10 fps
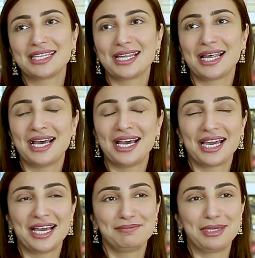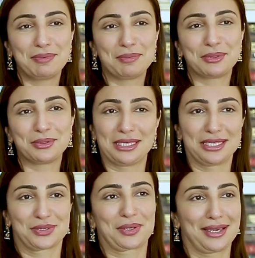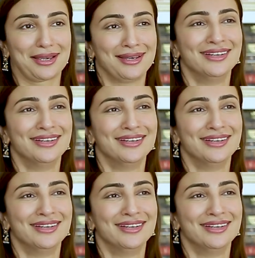And then I meet people who think it's okay.